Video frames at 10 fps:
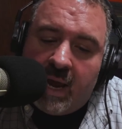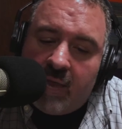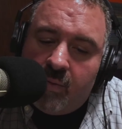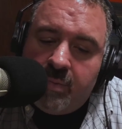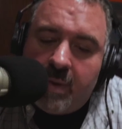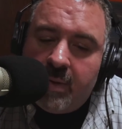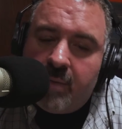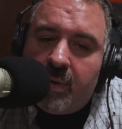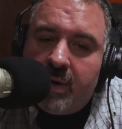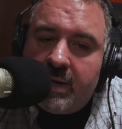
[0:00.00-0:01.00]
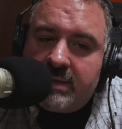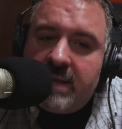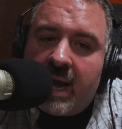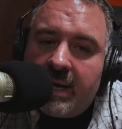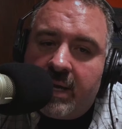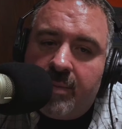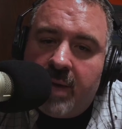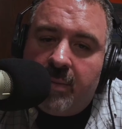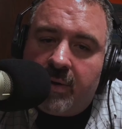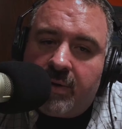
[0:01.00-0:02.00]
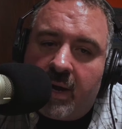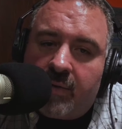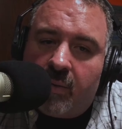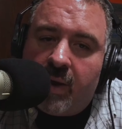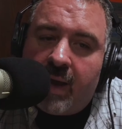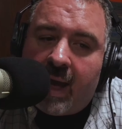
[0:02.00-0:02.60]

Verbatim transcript: And the Republican Party is not going to be able to talk their way